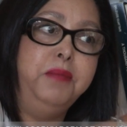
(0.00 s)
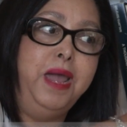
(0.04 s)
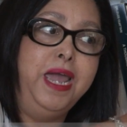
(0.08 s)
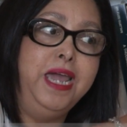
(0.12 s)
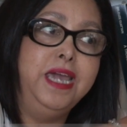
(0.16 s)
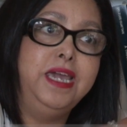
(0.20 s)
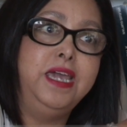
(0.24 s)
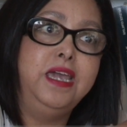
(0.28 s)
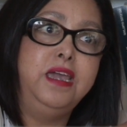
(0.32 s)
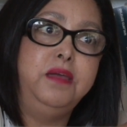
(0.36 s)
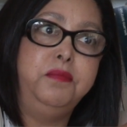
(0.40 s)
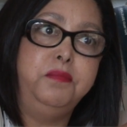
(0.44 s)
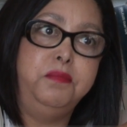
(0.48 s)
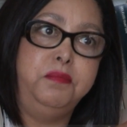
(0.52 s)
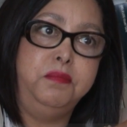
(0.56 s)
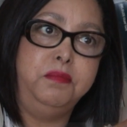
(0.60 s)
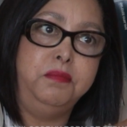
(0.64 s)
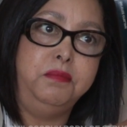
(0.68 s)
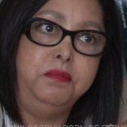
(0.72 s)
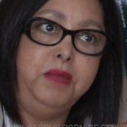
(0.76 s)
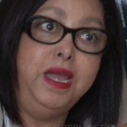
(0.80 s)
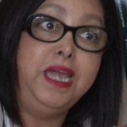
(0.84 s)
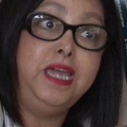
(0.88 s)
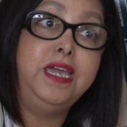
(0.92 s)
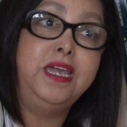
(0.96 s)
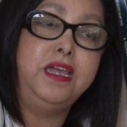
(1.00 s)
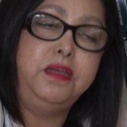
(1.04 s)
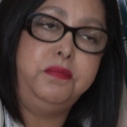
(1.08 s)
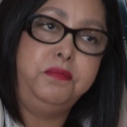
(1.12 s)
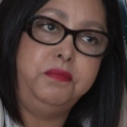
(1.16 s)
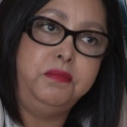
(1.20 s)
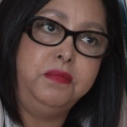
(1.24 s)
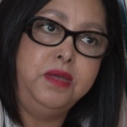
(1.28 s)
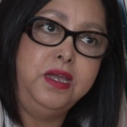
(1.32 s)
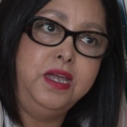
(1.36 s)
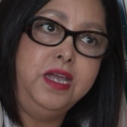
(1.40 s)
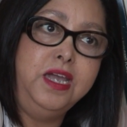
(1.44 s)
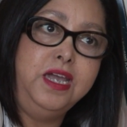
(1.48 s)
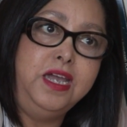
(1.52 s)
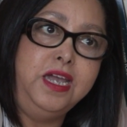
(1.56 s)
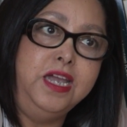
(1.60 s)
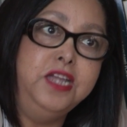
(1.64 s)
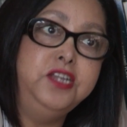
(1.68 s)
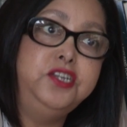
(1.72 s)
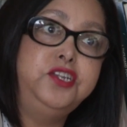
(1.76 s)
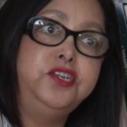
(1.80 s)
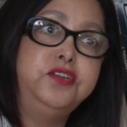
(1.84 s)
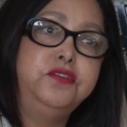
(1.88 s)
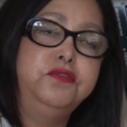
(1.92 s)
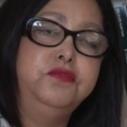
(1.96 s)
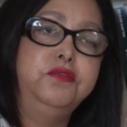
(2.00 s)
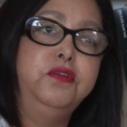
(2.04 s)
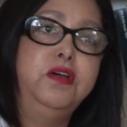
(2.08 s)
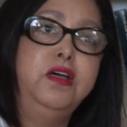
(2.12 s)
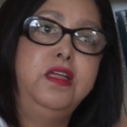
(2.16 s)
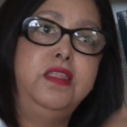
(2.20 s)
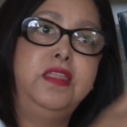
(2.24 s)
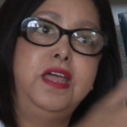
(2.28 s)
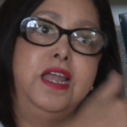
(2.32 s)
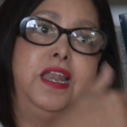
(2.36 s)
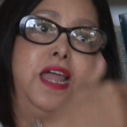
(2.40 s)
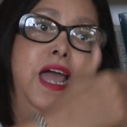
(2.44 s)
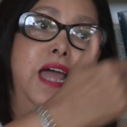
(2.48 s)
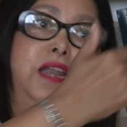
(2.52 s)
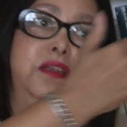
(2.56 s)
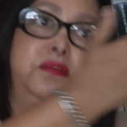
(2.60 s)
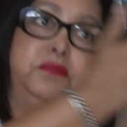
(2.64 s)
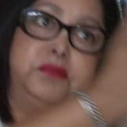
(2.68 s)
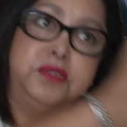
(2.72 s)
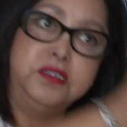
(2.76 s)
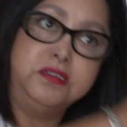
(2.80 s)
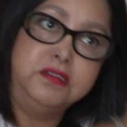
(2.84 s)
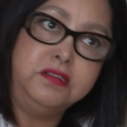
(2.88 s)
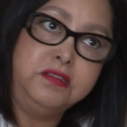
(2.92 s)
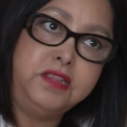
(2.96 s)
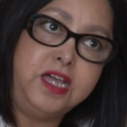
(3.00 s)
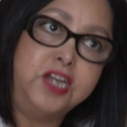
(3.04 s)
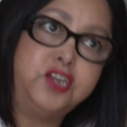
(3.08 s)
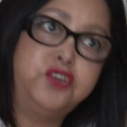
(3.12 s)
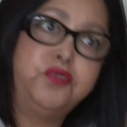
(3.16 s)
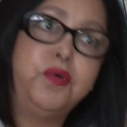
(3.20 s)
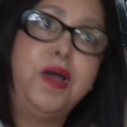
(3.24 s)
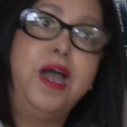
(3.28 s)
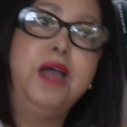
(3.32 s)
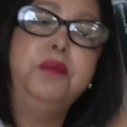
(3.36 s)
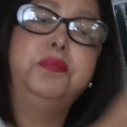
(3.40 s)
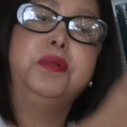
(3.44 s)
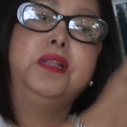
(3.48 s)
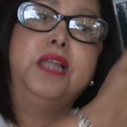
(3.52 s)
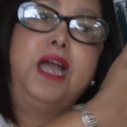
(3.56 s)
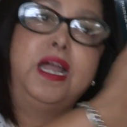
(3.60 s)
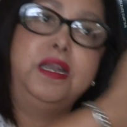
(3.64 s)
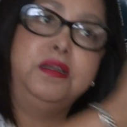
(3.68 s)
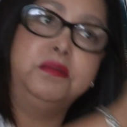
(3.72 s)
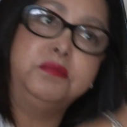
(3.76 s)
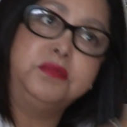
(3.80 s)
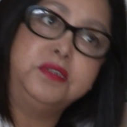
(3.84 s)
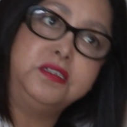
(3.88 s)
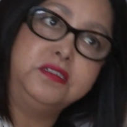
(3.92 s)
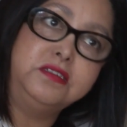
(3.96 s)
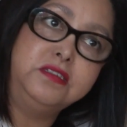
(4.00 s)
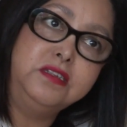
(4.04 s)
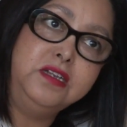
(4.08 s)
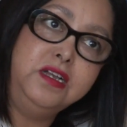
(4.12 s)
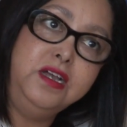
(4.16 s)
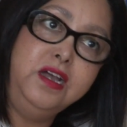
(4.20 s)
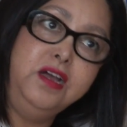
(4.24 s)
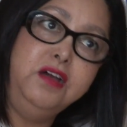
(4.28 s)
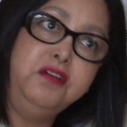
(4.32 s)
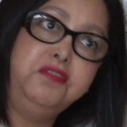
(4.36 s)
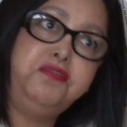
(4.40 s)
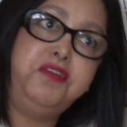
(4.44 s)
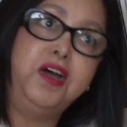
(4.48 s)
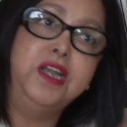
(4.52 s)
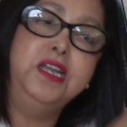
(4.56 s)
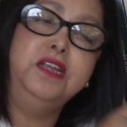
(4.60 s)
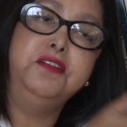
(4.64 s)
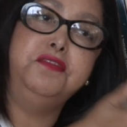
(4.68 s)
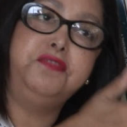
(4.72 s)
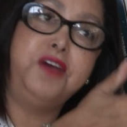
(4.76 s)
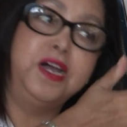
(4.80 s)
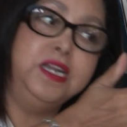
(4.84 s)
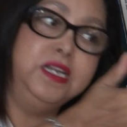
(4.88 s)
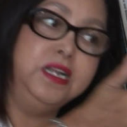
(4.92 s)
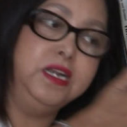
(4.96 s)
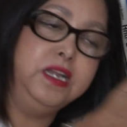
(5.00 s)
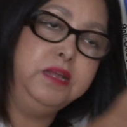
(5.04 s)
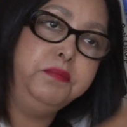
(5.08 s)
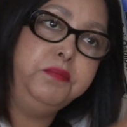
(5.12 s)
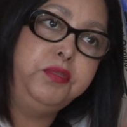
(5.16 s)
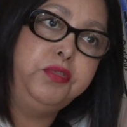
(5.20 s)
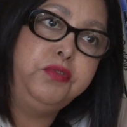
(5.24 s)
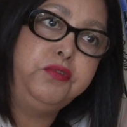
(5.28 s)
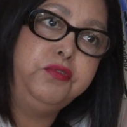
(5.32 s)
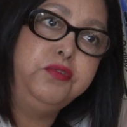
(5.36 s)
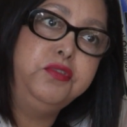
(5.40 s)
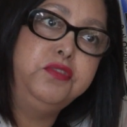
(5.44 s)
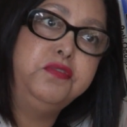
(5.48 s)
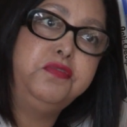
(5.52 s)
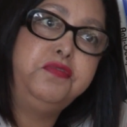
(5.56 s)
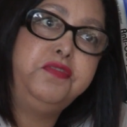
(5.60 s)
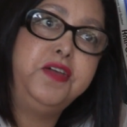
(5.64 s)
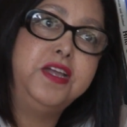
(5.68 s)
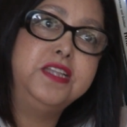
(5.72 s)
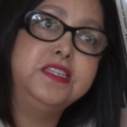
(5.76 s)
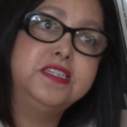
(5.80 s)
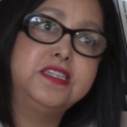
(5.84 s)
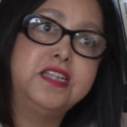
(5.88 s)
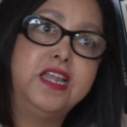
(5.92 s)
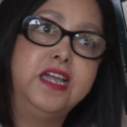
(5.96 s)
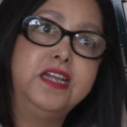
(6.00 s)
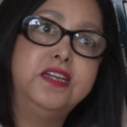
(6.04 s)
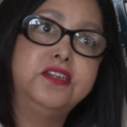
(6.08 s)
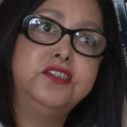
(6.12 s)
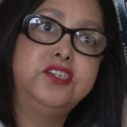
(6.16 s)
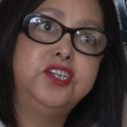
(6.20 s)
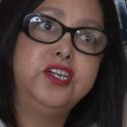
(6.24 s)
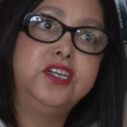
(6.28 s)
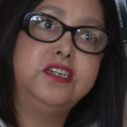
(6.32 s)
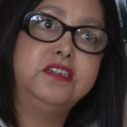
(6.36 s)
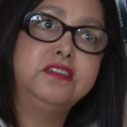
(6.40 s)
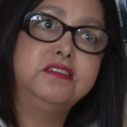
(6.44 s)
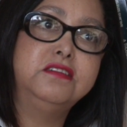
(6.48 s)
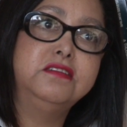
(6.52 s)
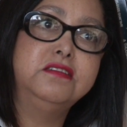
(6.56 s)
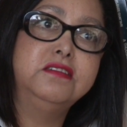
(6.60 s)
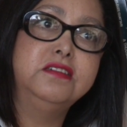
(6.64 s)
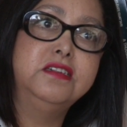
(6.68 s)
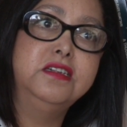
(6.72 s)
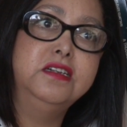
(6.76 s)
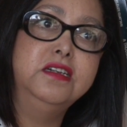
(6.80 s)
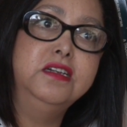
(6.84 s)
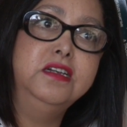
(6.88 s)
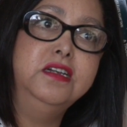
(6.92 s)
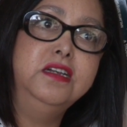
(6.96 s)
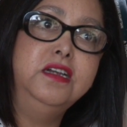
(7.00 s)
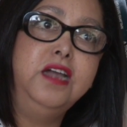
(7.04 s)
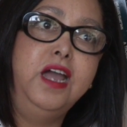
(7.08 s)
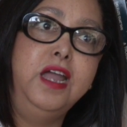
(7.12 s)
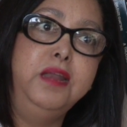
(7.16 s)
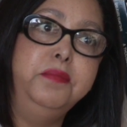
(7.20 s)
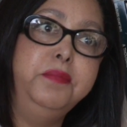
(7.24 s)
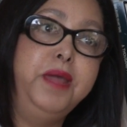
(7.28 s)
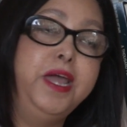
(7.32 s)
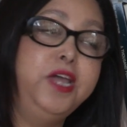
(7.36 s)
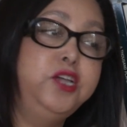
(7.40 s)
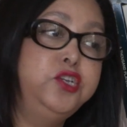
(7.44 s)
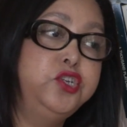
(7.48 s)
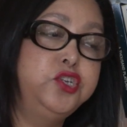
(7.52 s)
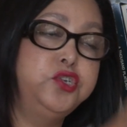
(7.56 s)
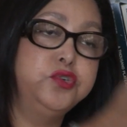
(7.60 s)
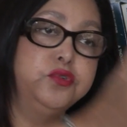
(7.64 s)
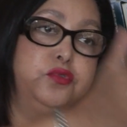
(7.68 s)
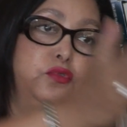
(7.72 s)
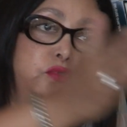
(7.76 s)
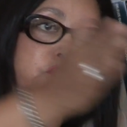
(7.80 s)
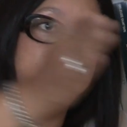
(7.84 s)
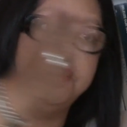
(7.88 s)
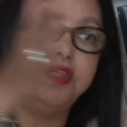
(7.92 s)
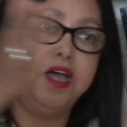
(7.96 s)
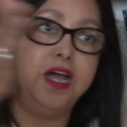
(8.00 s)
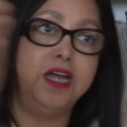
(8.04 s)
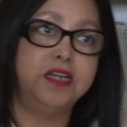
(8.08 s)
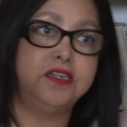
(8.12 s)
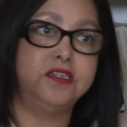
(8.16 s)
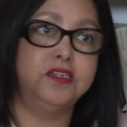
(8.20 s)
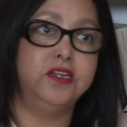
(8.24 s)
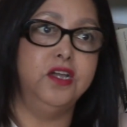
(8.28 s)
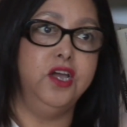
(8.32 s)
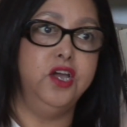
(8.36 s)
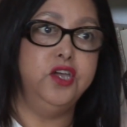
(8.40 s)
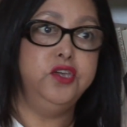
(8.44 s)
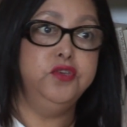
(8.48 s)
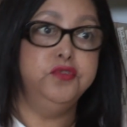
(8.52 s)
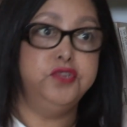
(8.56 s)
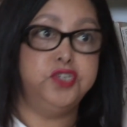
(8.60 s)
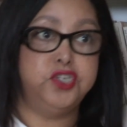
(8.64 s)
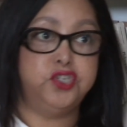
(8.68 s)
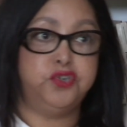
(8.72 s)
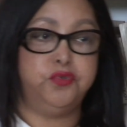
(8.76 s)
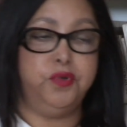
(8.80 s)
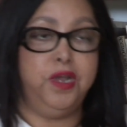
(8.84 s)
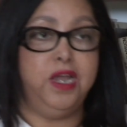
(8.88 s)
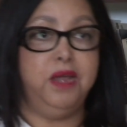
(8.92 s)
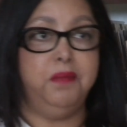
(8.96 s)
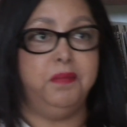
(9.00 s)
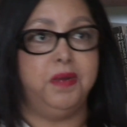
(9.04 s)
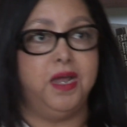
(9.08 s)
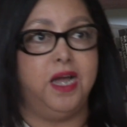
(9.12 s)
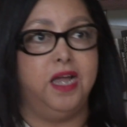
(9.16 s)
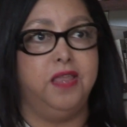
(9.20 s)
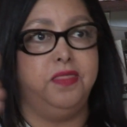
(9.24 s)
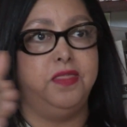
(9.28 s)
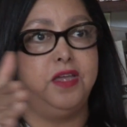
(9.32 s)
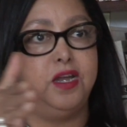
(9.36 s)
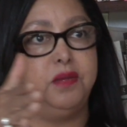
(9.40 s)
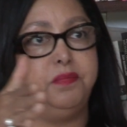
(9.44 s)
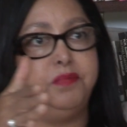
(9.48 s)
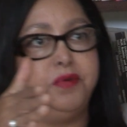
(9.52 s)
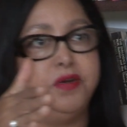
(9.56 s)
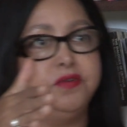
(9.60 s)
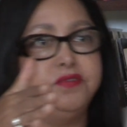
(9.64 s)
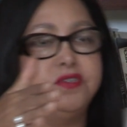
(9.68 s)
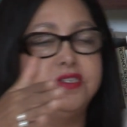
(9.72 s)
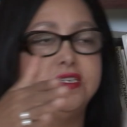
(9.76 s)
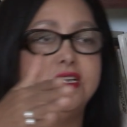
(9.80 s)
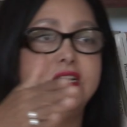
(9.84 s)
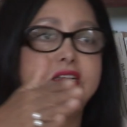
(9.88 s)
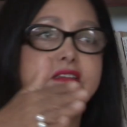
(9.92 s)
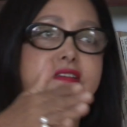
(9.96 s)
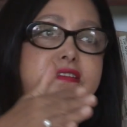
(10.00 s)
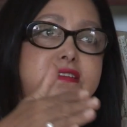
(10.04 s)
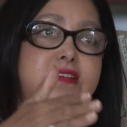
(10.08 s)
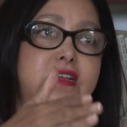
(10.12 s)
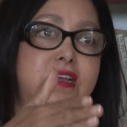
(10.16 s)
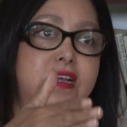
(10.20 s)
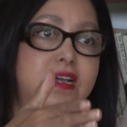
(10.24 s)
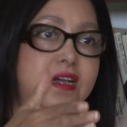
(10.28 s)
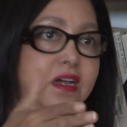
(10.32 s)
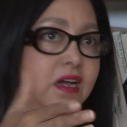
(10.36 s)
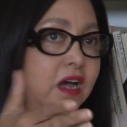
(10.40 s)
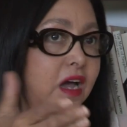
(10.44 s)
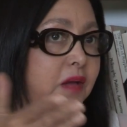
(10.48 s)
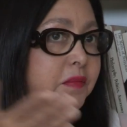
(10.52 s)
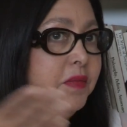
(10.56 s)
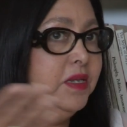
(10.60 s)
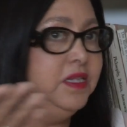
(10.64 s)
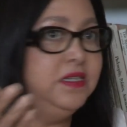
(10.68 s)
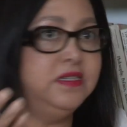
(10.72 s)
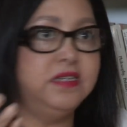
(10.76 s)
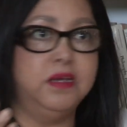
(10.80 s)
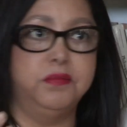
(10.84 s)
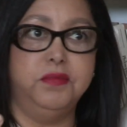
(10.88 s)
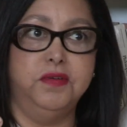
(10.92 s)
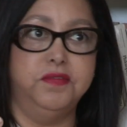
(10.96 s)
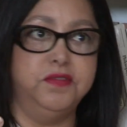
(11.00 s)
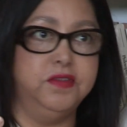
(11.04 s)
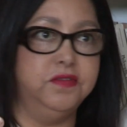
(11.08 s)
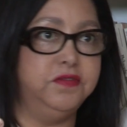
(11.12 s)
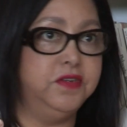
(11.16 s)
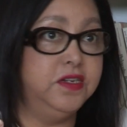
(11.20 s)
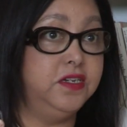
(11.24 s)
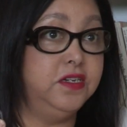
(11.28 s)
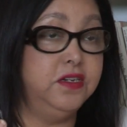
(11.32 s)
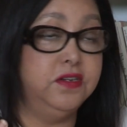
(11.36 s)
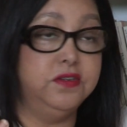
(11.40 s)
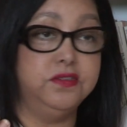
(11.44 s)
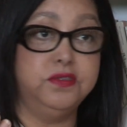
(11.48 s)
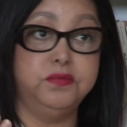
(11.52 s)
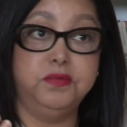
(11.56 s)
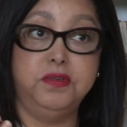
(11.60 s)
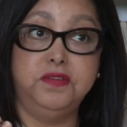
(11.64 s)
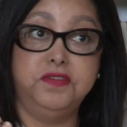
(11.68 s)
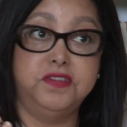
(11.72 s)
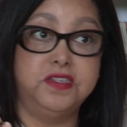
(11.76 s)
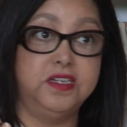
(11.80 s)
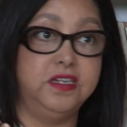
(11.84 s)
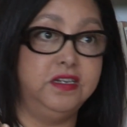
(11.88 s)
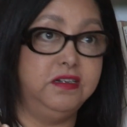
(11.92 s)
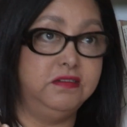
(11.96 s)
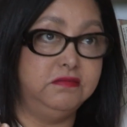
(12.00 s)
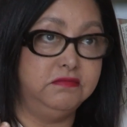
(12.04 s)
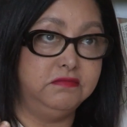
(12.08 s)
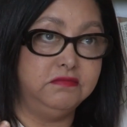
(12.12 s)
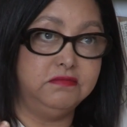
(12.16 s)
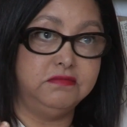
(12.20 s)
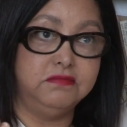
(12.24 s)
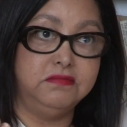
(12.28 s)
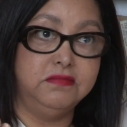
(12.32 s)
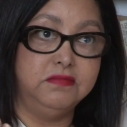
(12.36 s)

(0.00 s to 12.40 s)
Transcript: make him into that animal, that tribal animal, funnel him through the fence like a chicken, and make sure that you streamline that process. I mean, some of the videos we've seen,